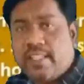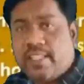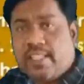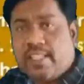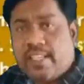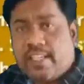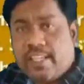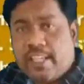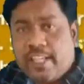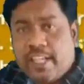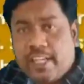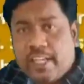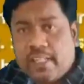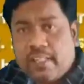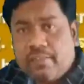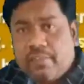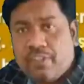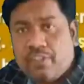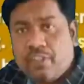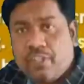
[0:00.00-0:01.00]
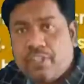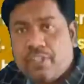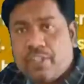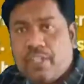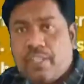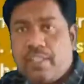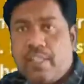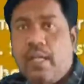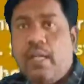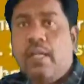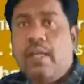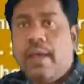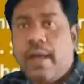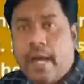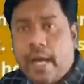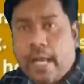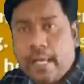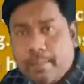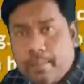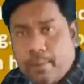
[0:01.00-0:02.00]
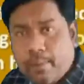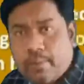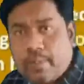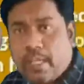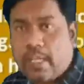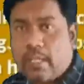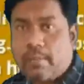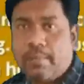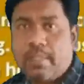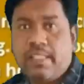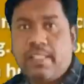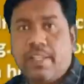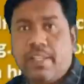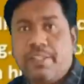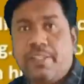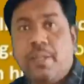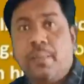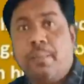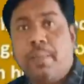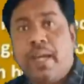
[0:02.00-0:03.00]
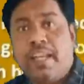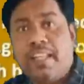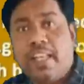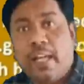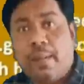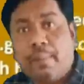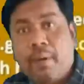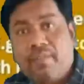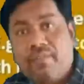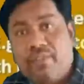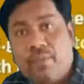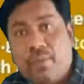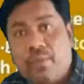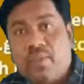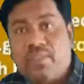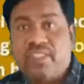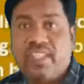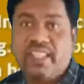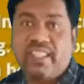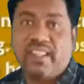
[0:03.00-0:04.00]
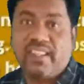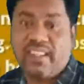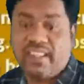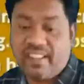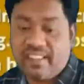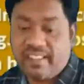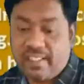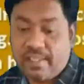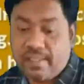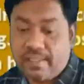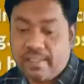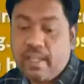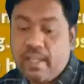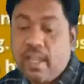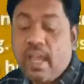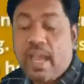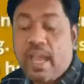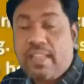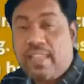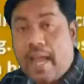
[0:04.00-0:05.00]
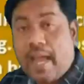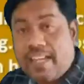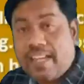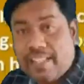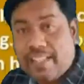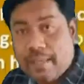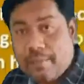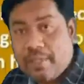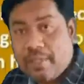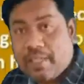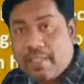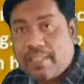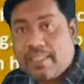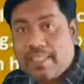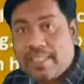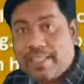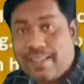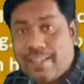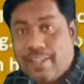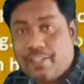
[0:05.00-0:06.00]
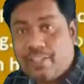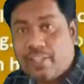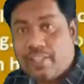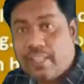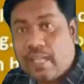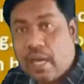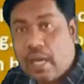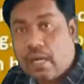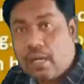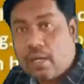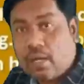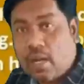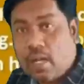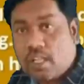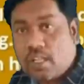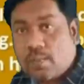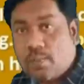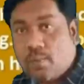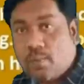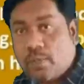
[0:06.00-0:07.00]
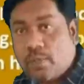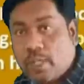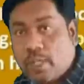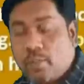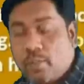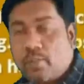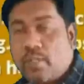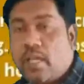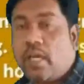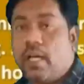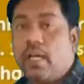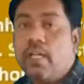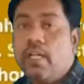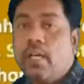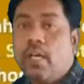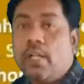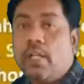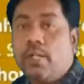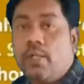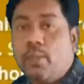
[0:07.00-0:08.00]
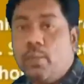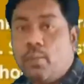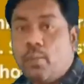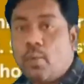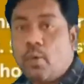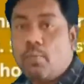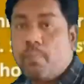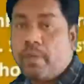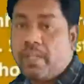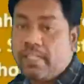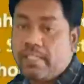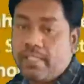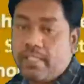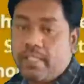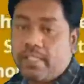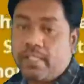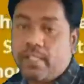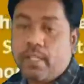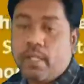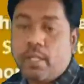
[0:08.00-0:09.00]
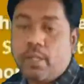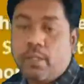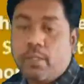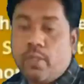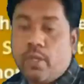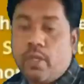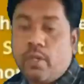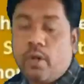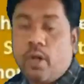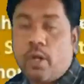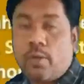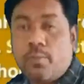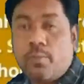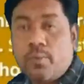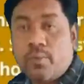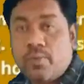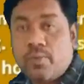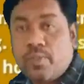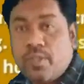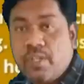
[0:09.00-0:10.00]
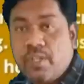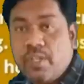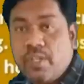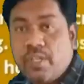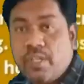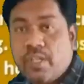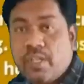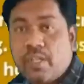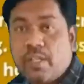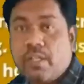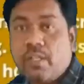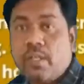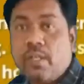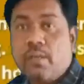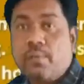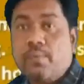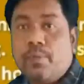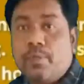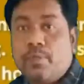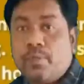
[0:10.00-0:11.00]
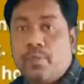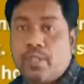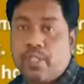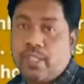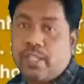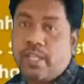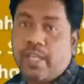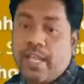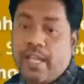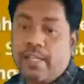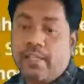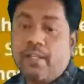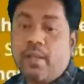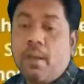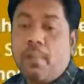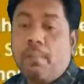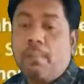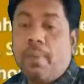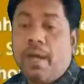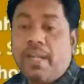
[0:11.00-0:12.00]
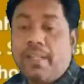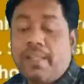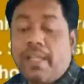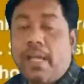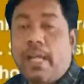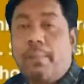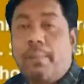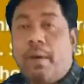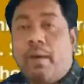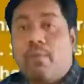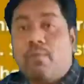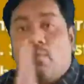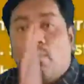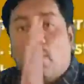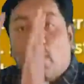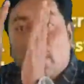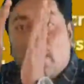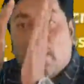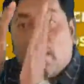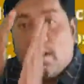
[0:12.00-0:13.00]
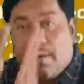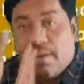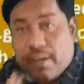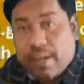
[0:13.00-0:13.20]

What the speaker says: secreted in the which region? In the hypothalamus region by the help of neurosecretory cells. That chemical secretions are transported to the neurophysis or posterior pituitary gland by the help of one